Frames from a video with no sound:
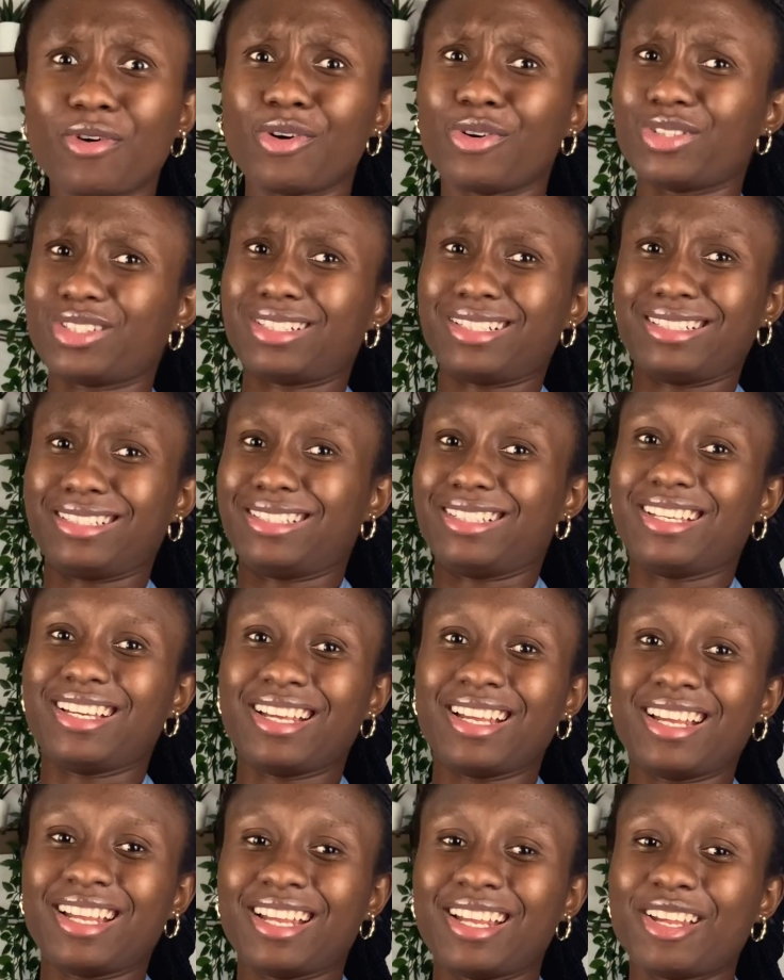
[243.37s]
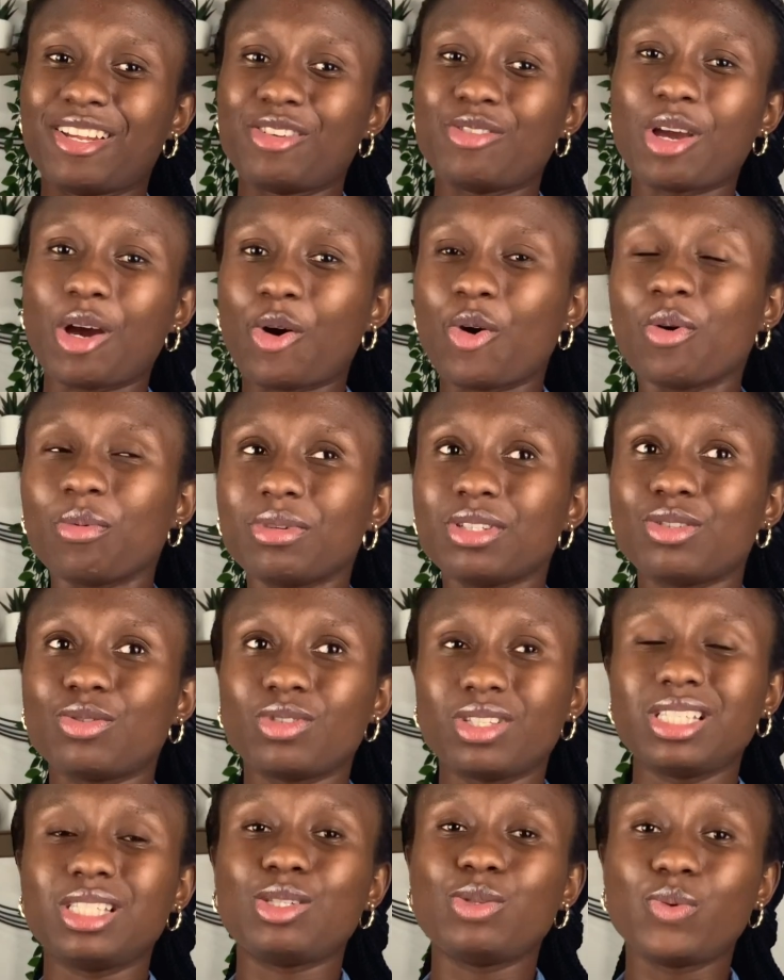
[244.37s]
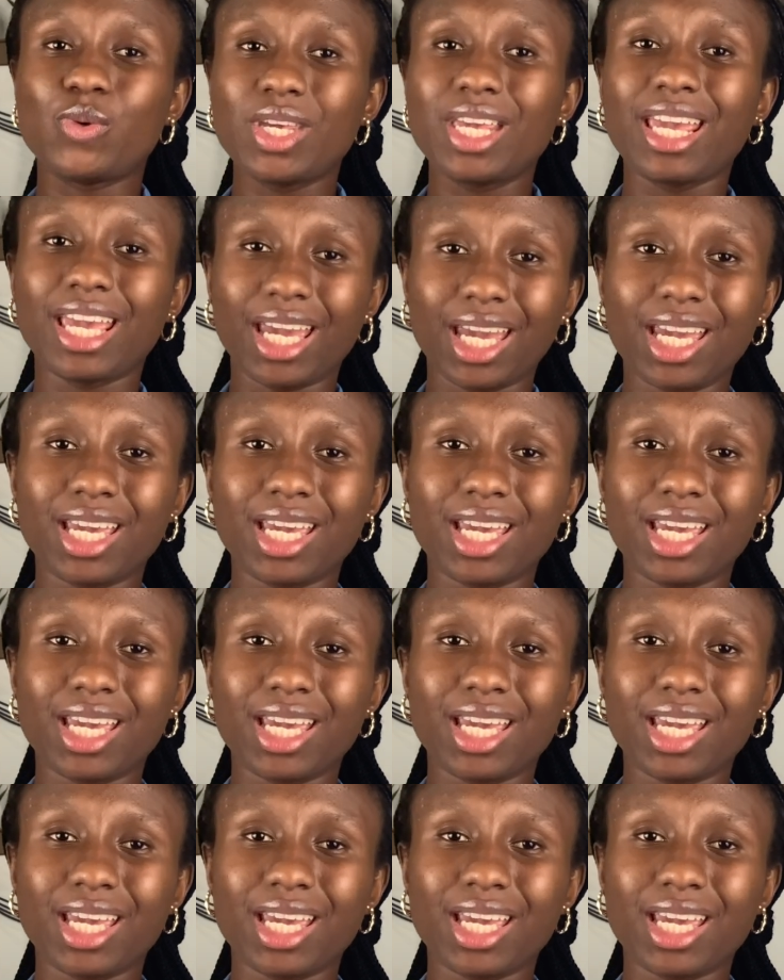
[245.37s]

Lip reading: course, like, you're coming to the UK,